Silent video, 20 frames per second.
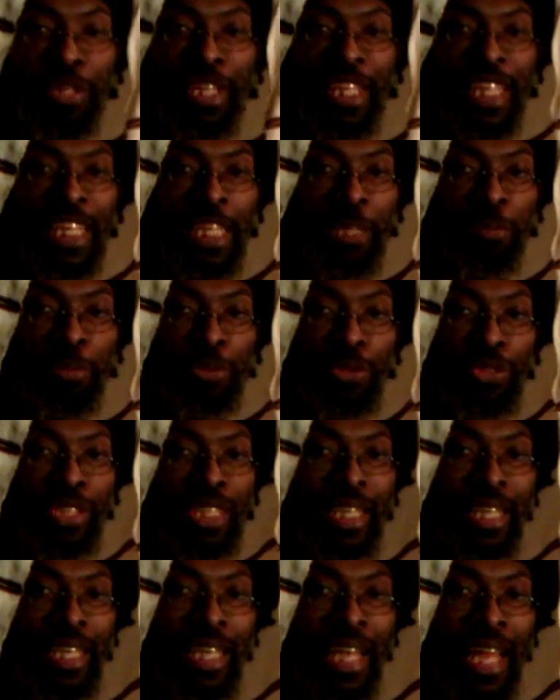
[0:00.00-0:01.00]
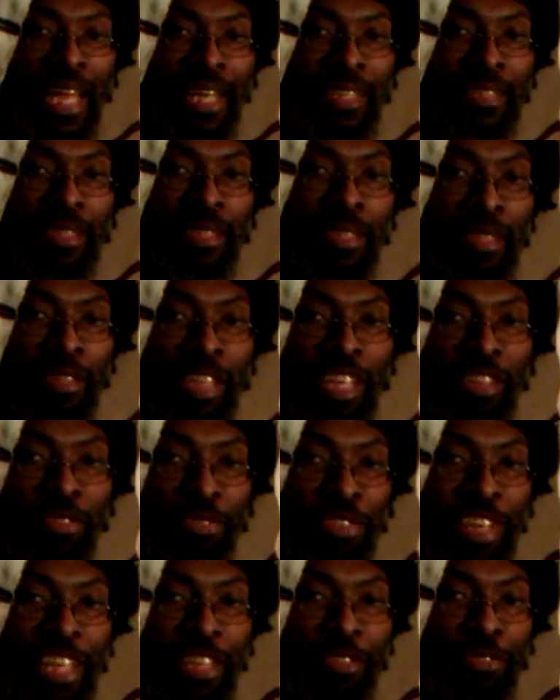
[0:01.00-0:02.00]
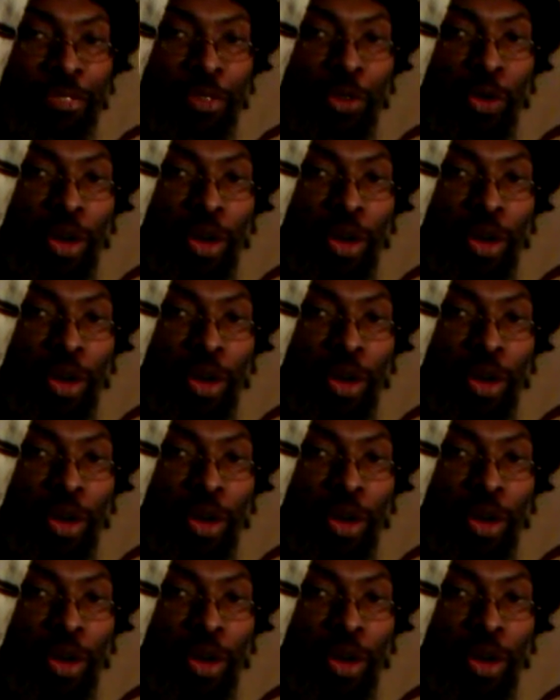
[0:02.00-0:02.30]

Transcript: Hebrews, and elect and faithful